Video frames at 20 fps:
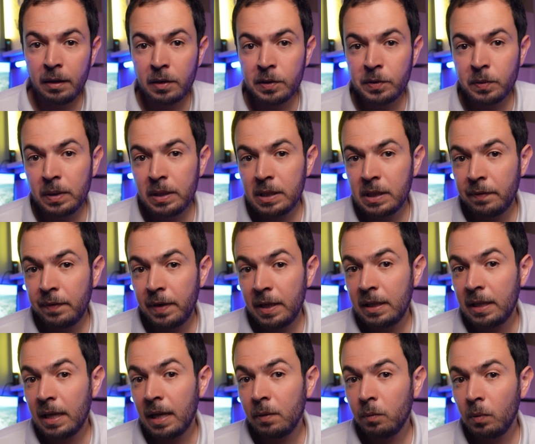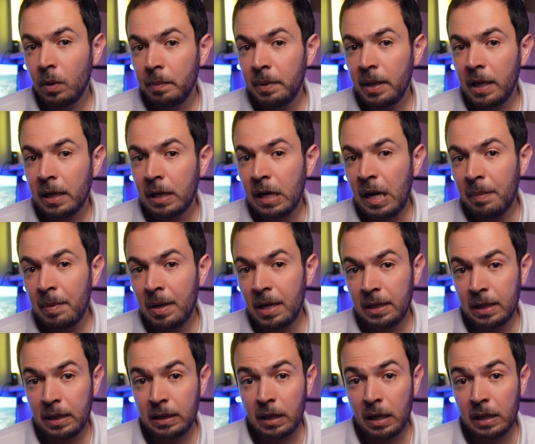the Sony ZV-E10 will be a camera
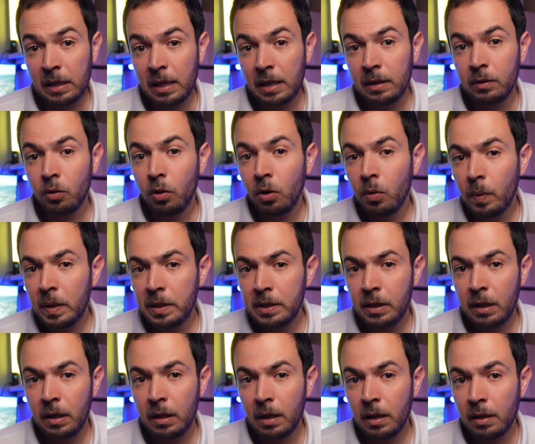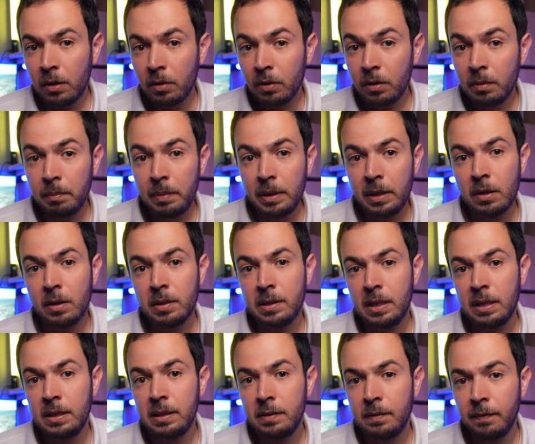that I can always rely on because
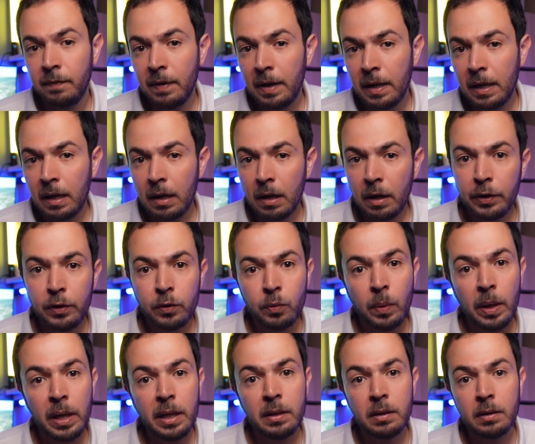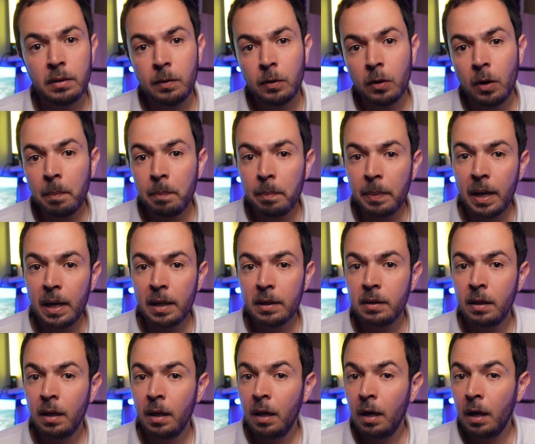it's very lightweight,
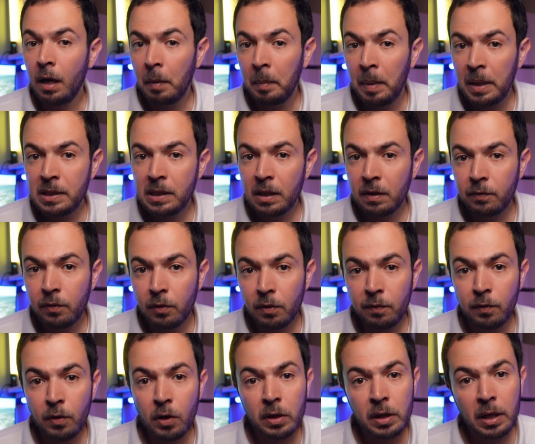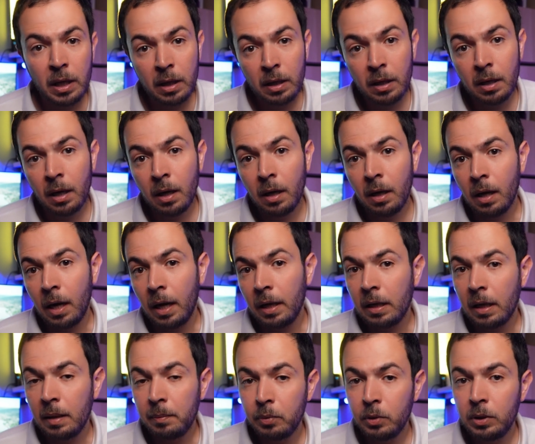compact, amazing for vlogging. I
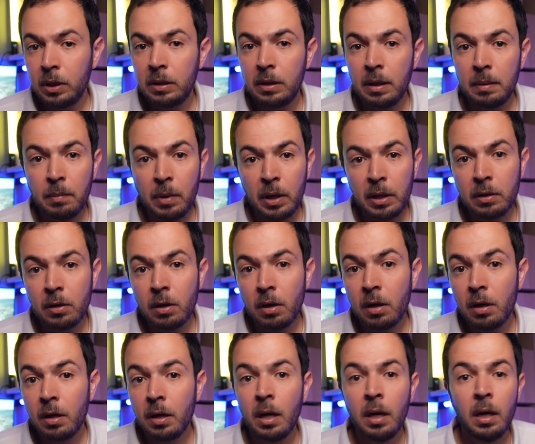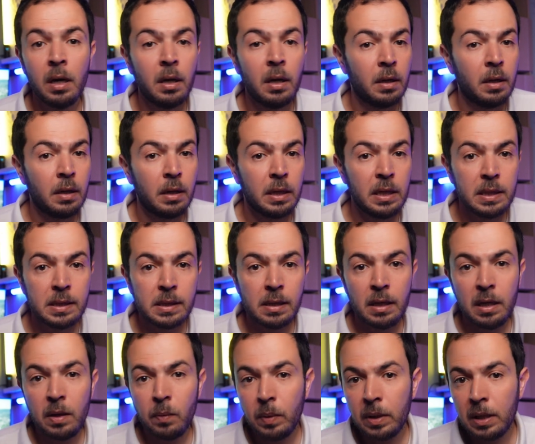can put it in my car
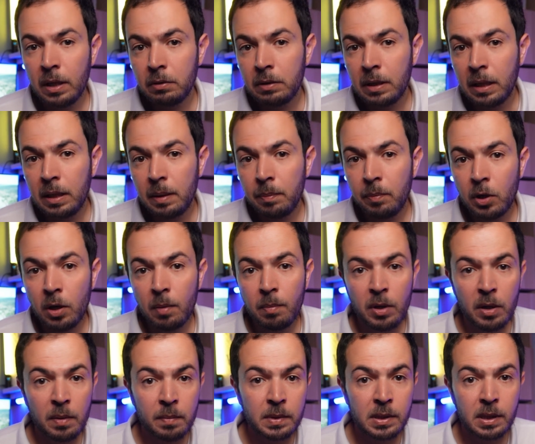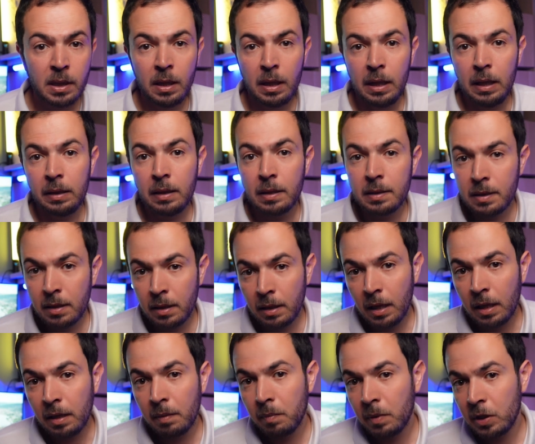easily without any problems. It doesn't
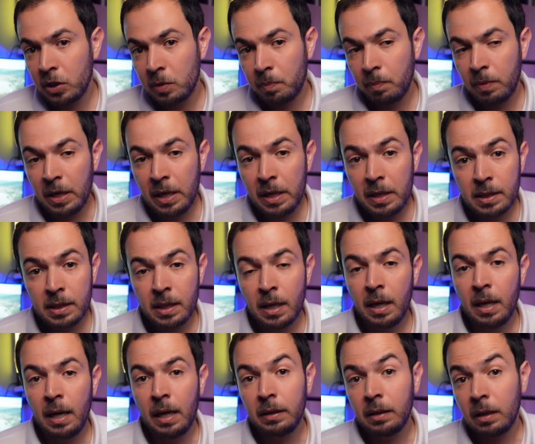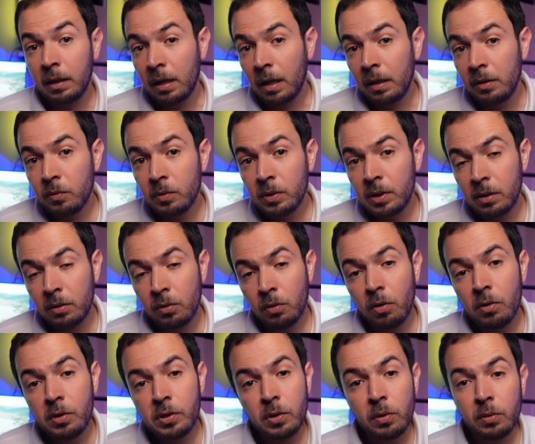take much space, and I can use it
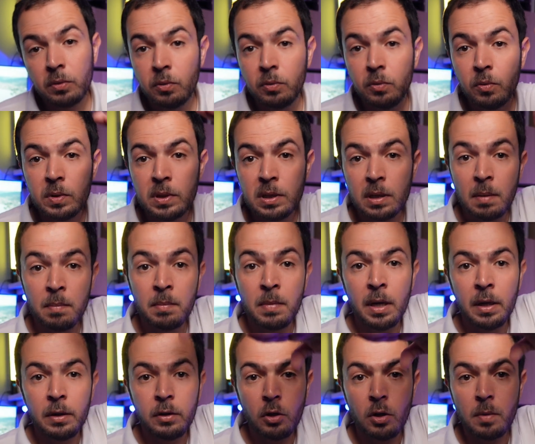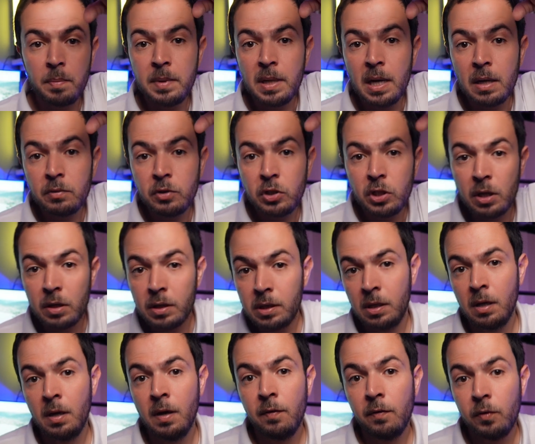also to do some top-down shots
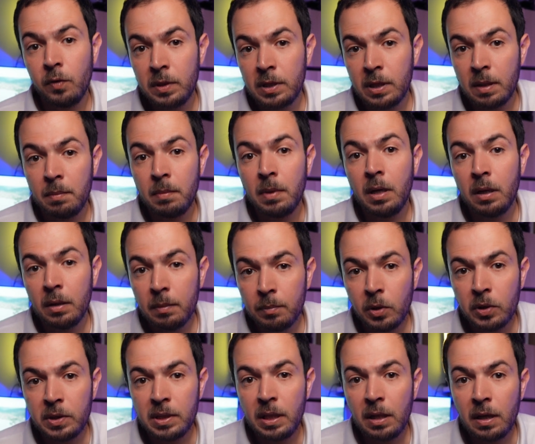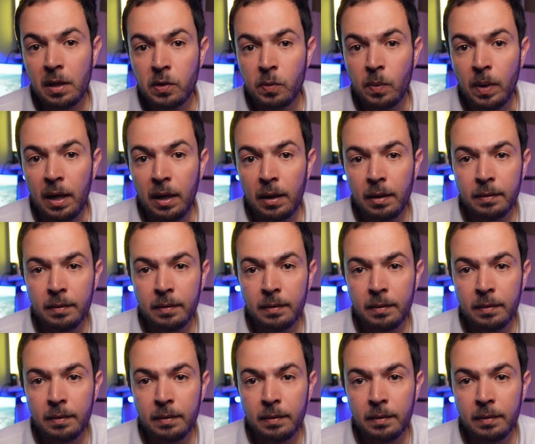for some unboxing as well.